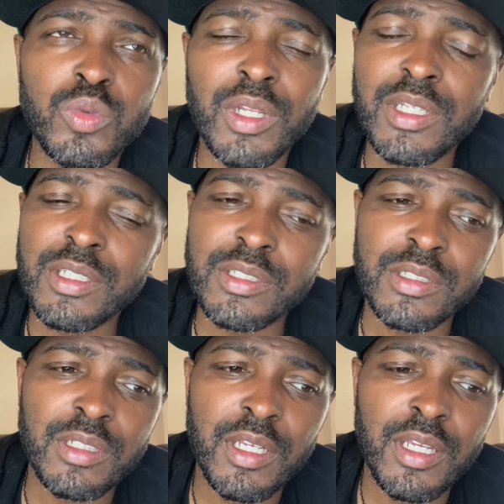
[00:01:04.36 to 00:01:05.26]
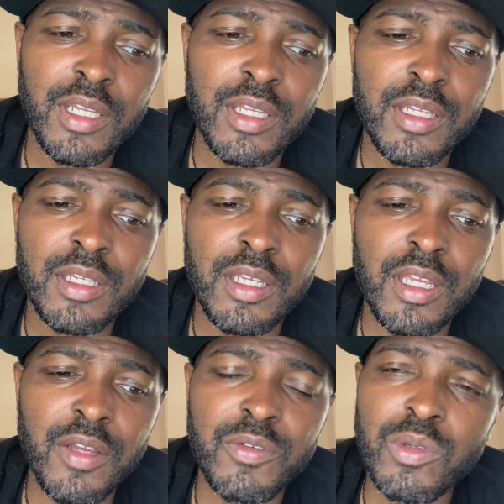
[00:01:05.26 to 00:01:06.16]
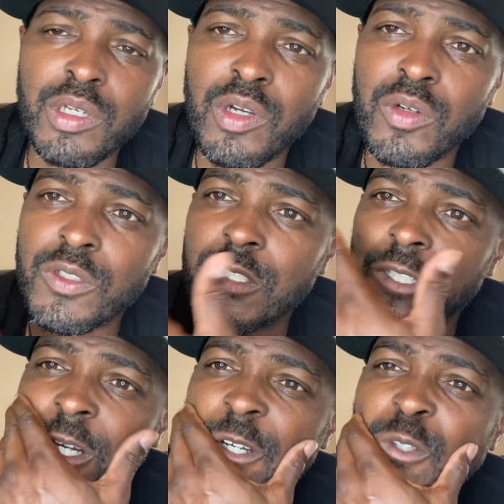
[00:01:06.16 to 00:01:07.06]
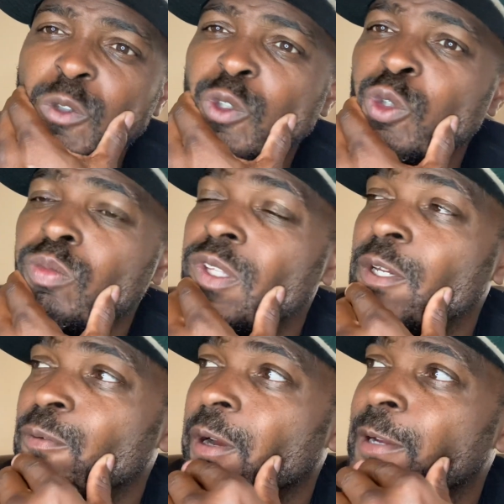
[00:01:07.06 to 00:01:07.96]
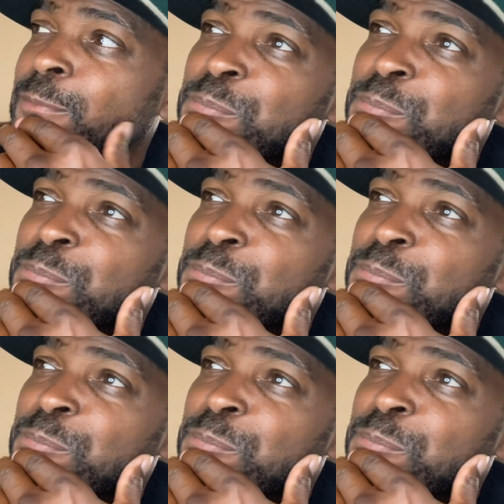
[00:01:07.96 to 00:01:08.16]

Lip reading: Listen, if you look on this YouTube thing, right?